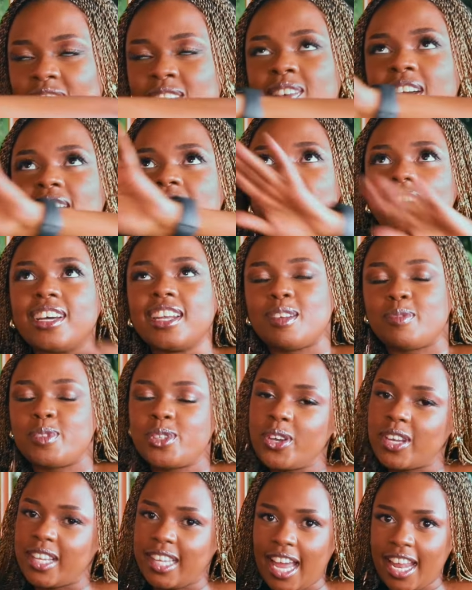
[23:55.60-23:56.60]
Oh my God. I'm
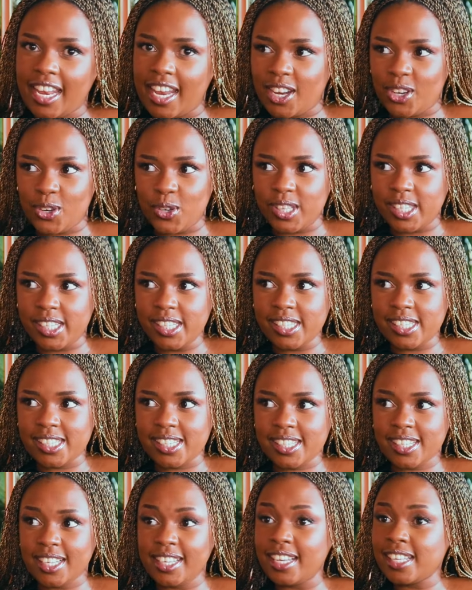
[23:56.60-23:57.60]
so glad I know
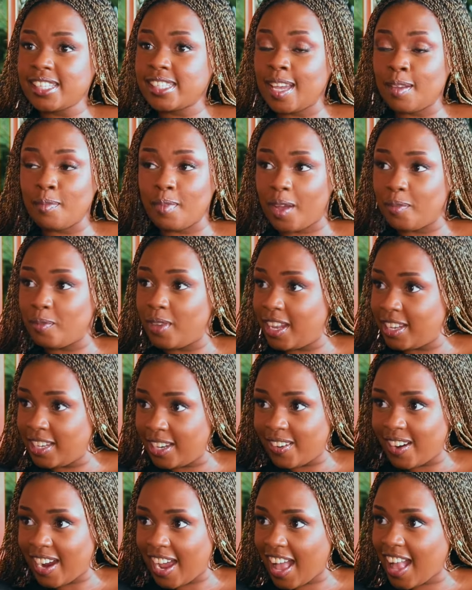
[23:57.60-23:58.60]
this. Next time I'm
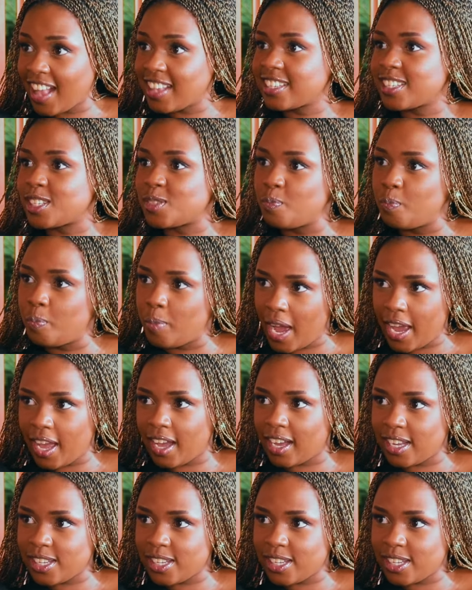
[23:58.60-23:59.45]
anywhere, I'll just buy a